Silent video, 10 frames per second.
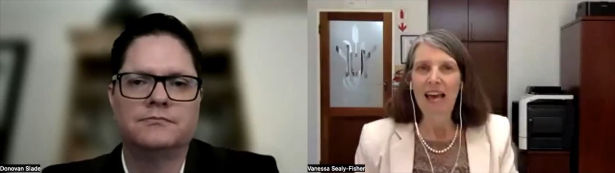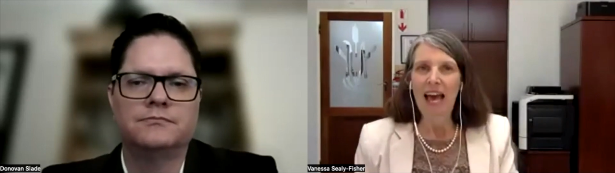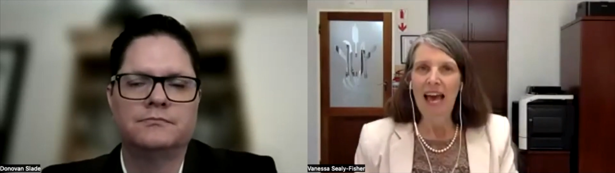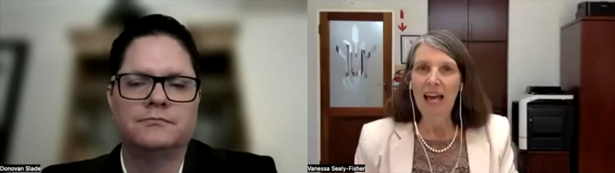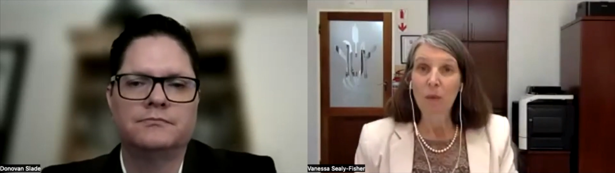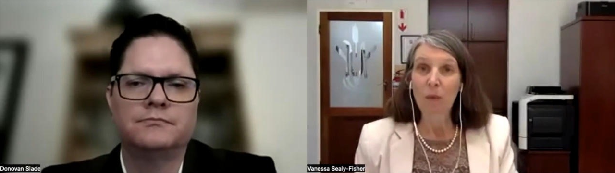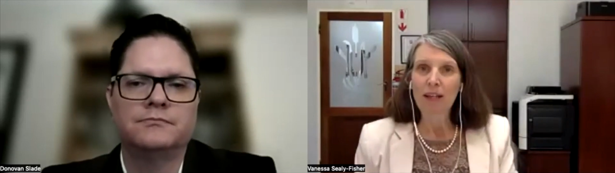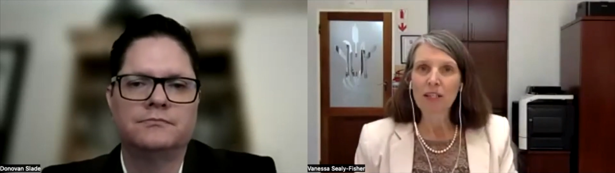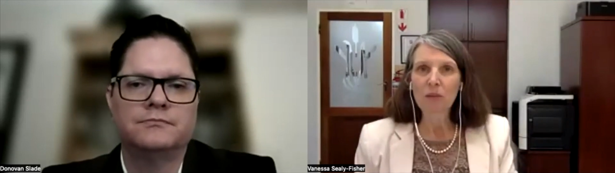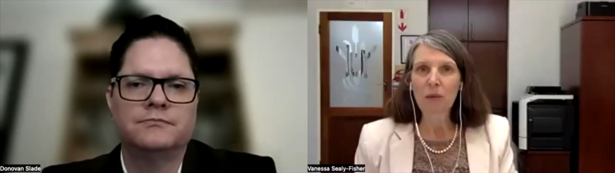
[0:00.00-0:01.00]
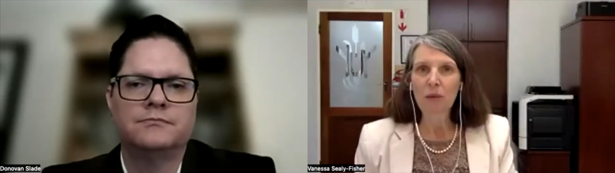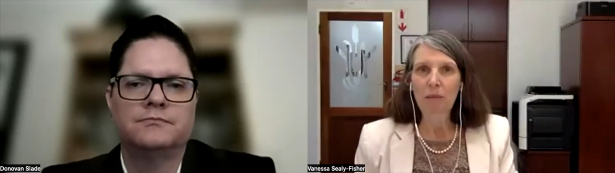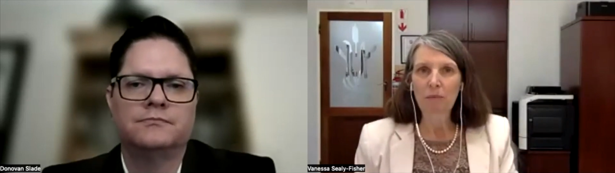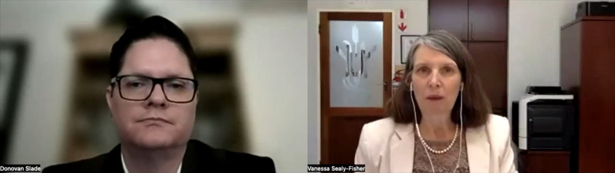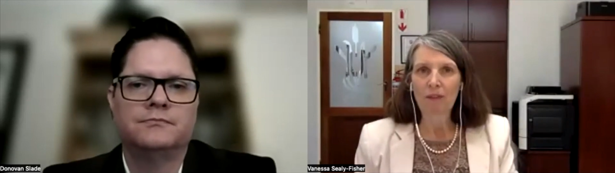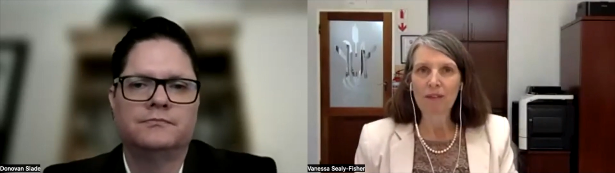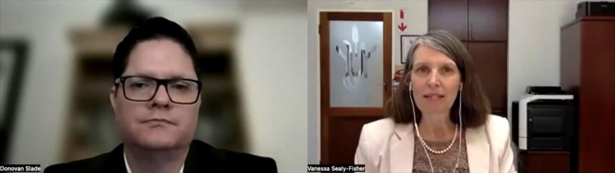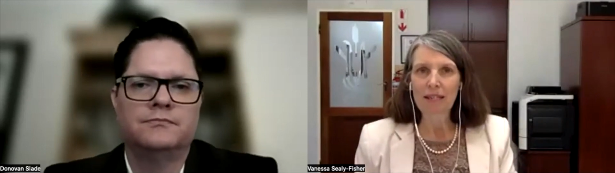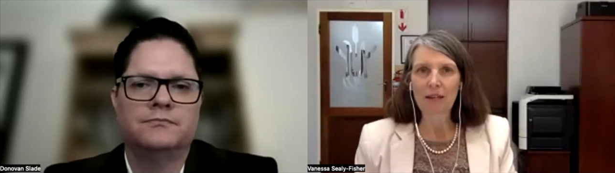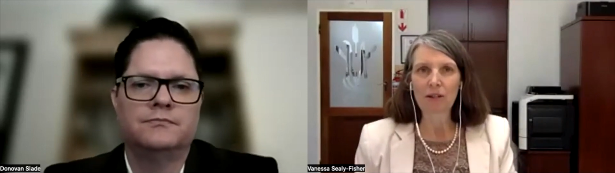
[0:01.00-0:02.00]
Speaker 1: And whilst we obviously
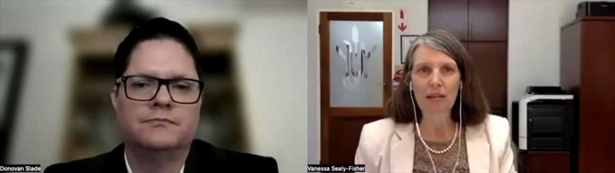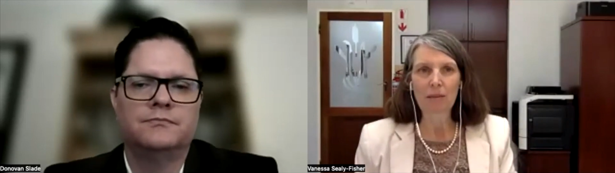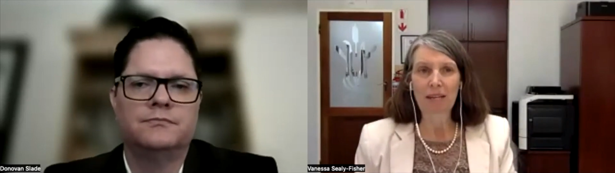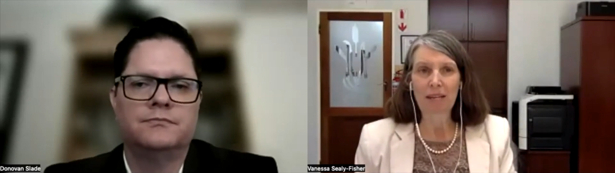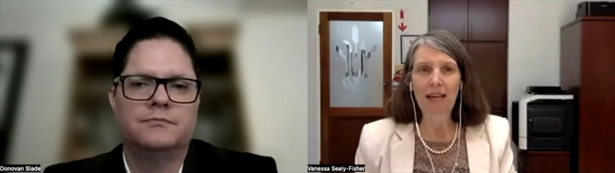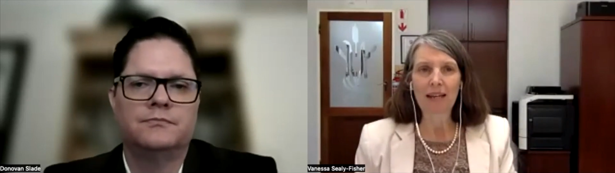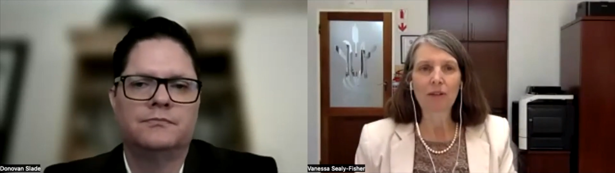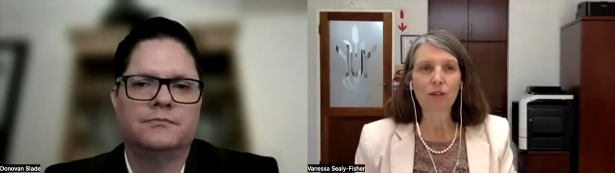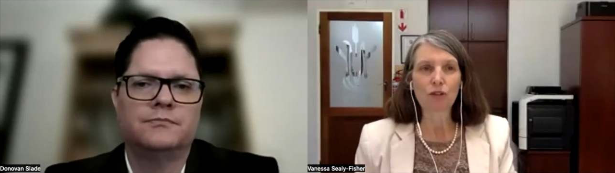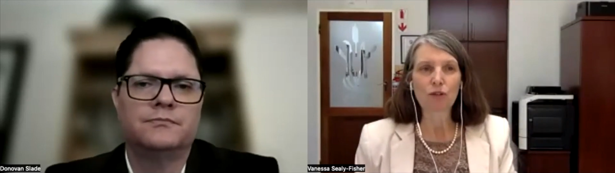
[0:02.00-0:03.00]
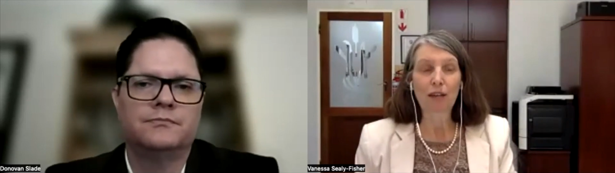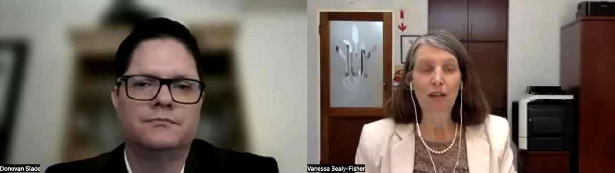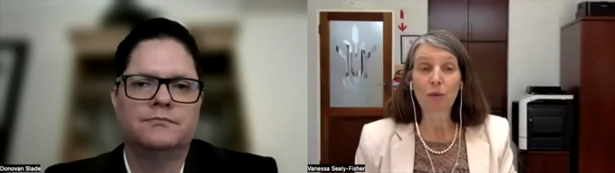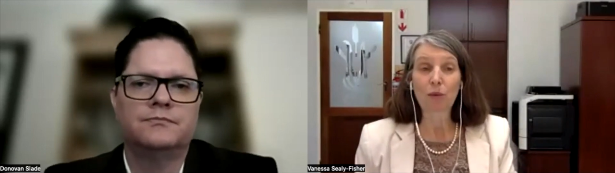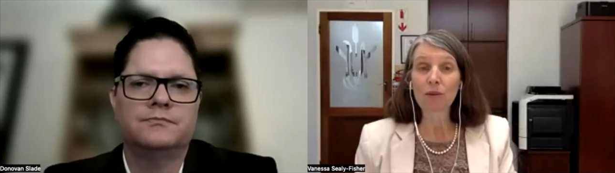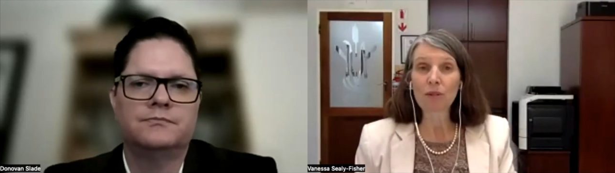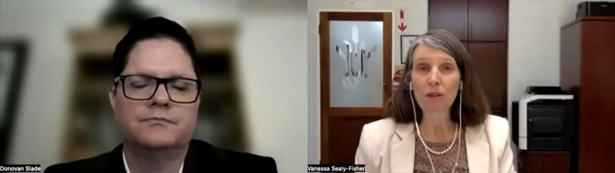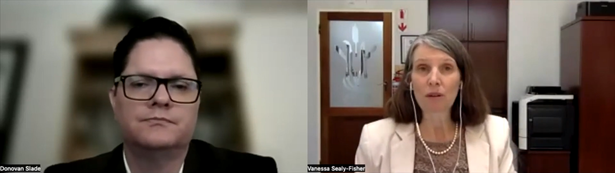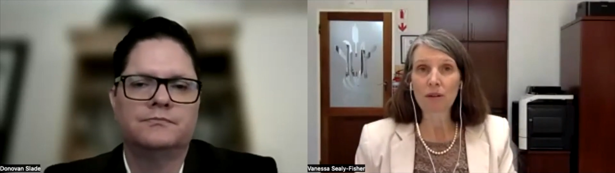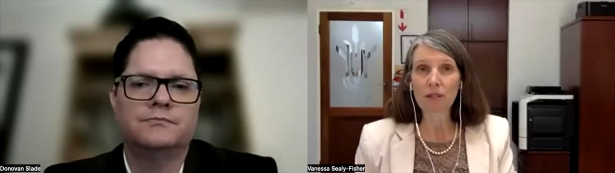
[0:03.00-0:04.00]
looked at mechanical strength, we also
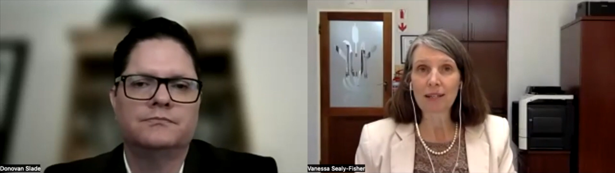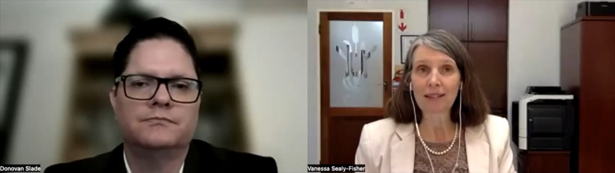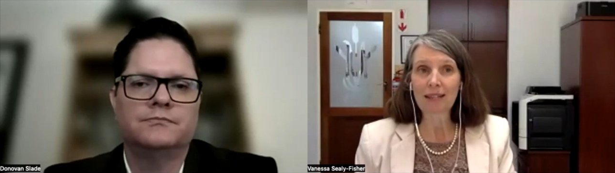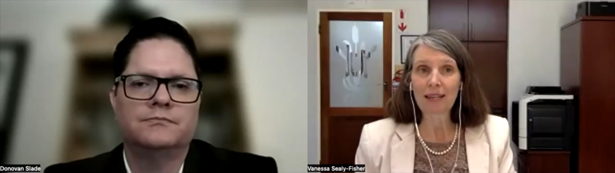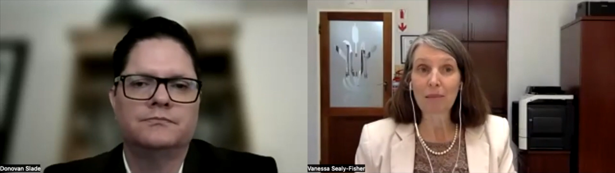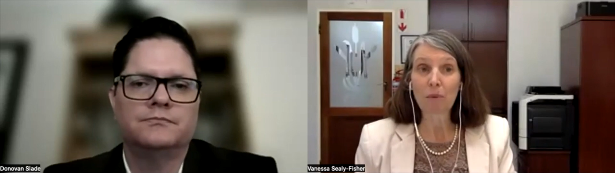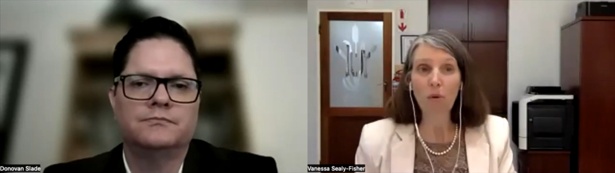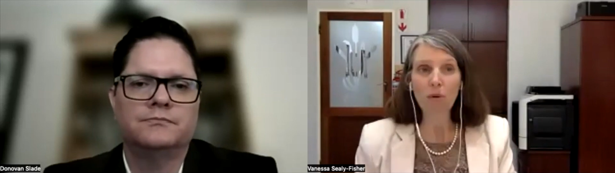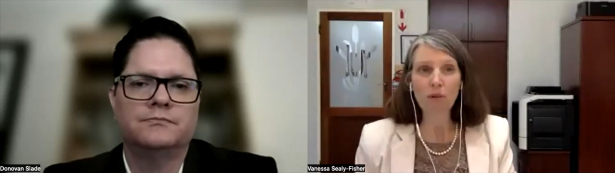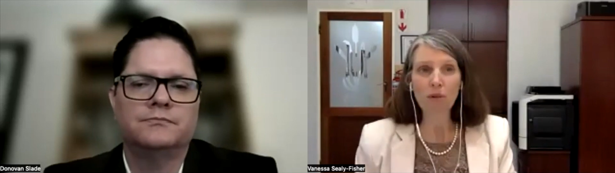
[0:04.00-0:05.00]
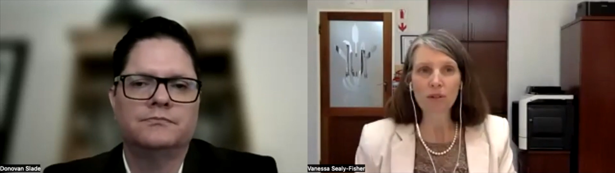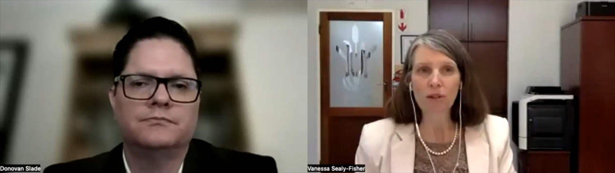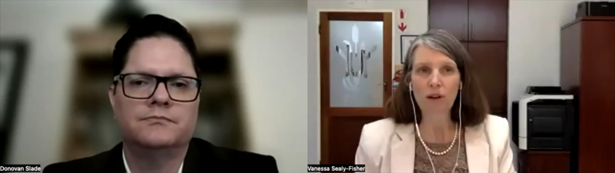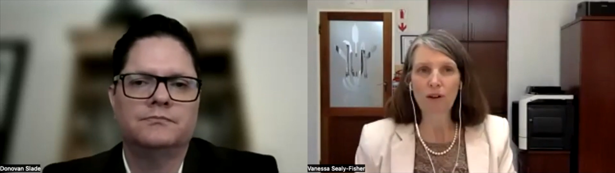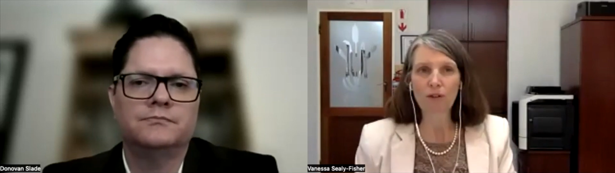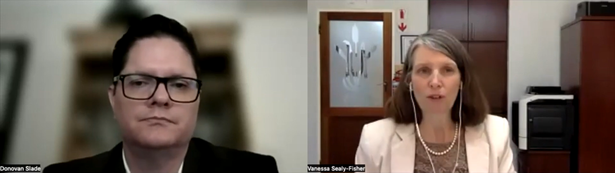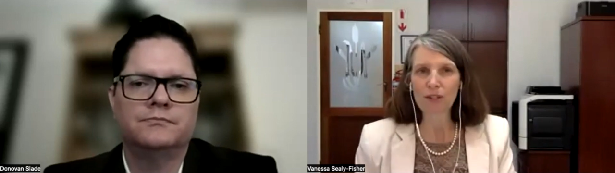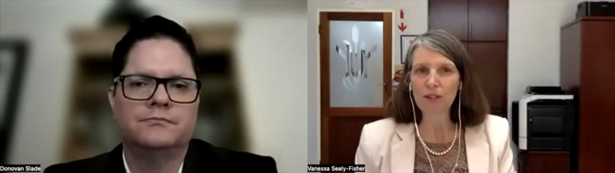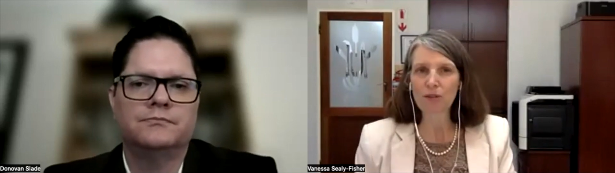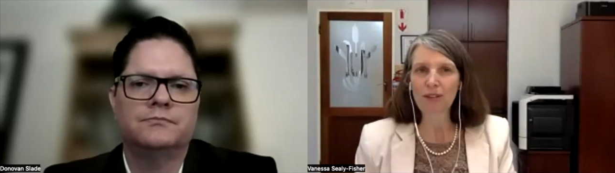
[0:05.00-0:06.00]
looked at the importance of
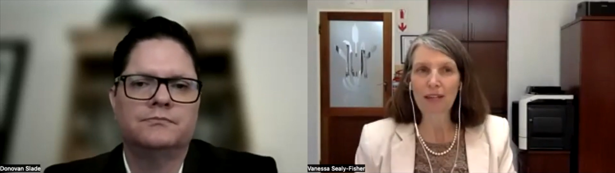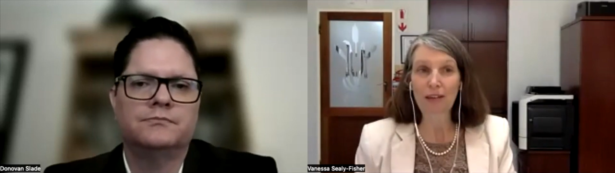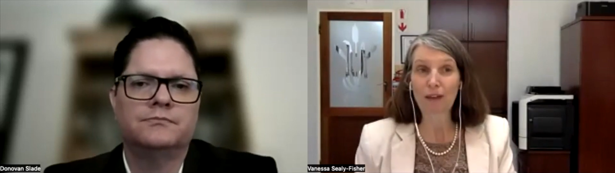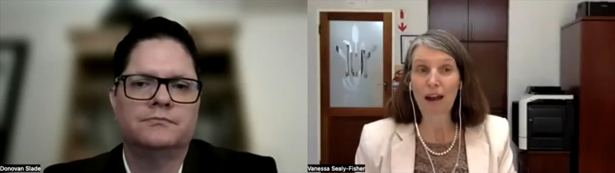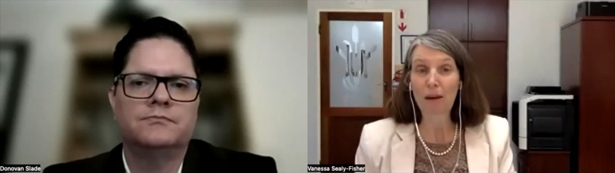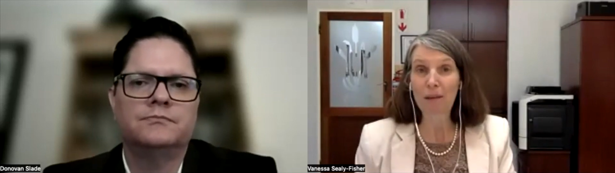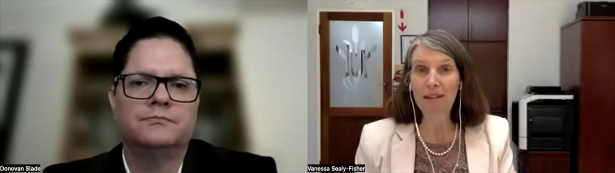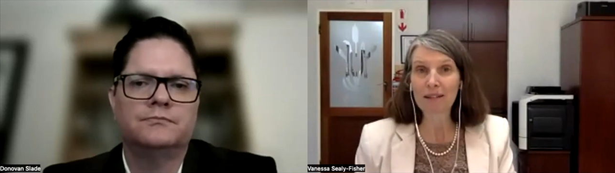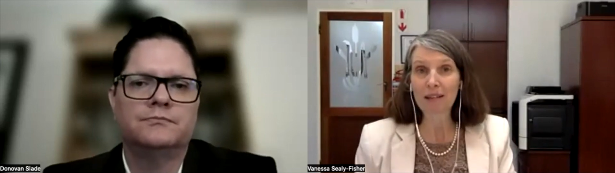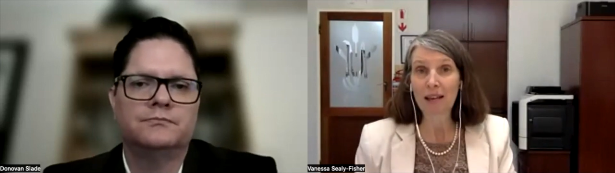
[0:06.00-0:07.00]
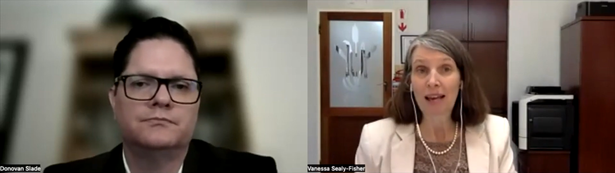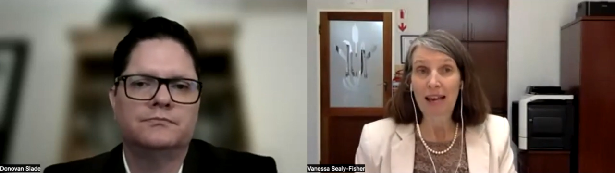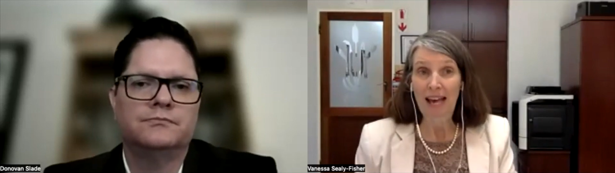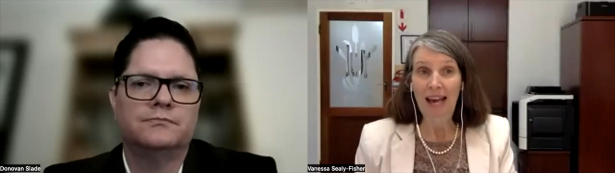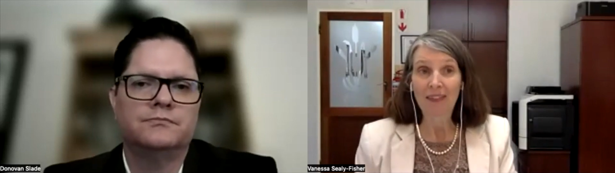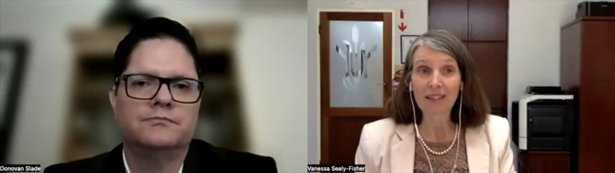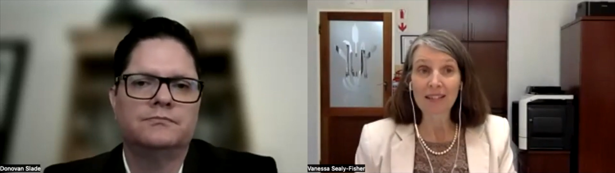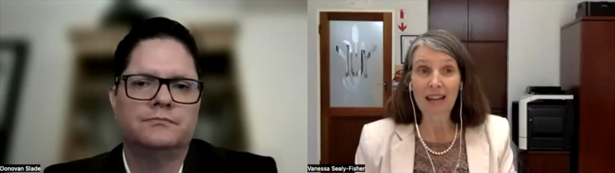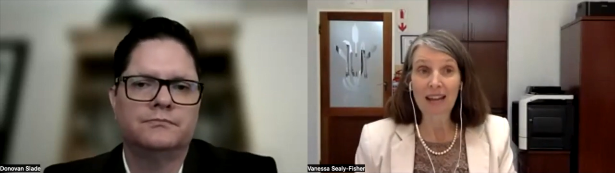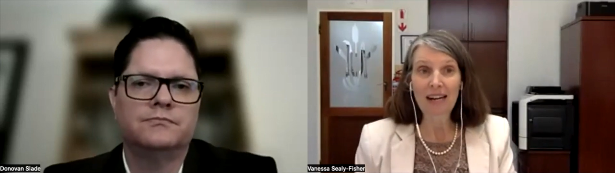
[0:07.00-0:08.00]
considering the environment and the
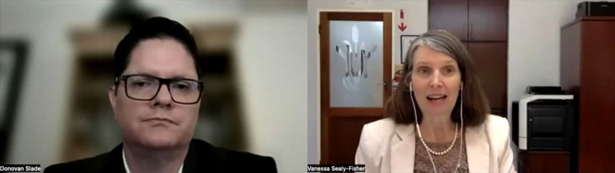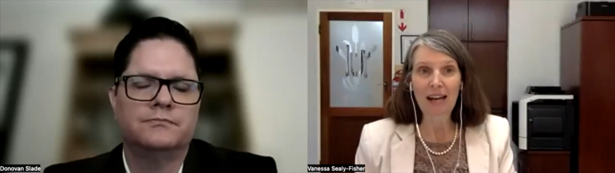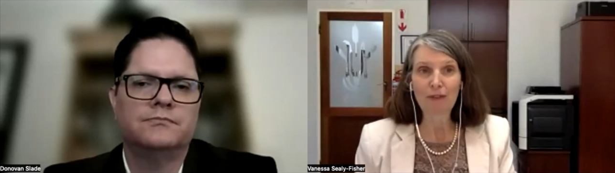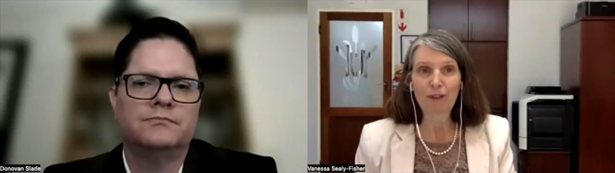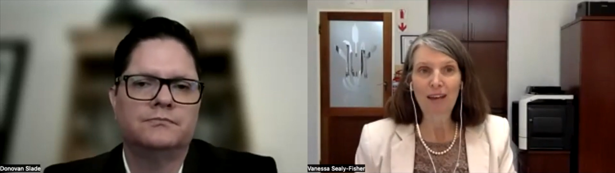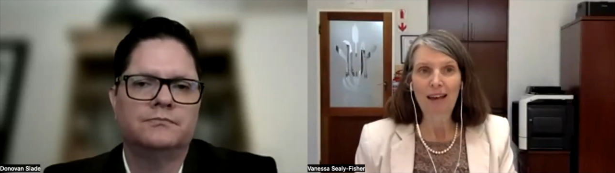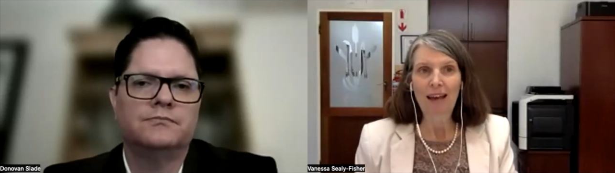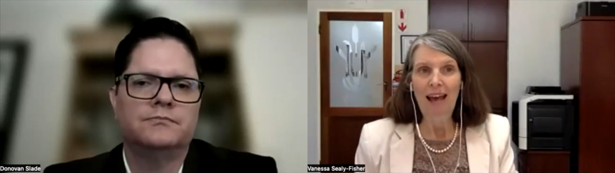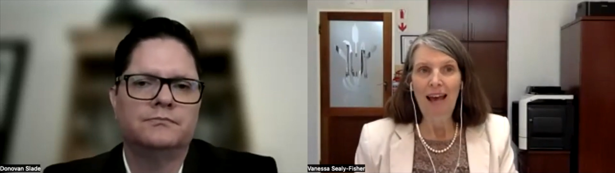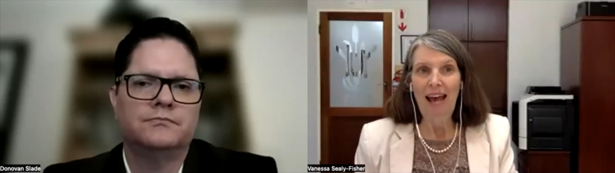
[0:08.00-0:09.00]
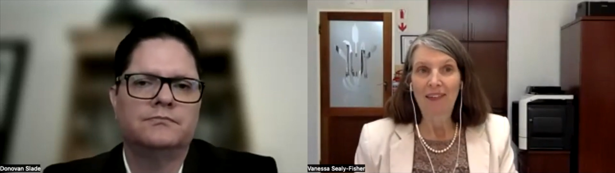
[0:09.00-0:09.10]
design life, and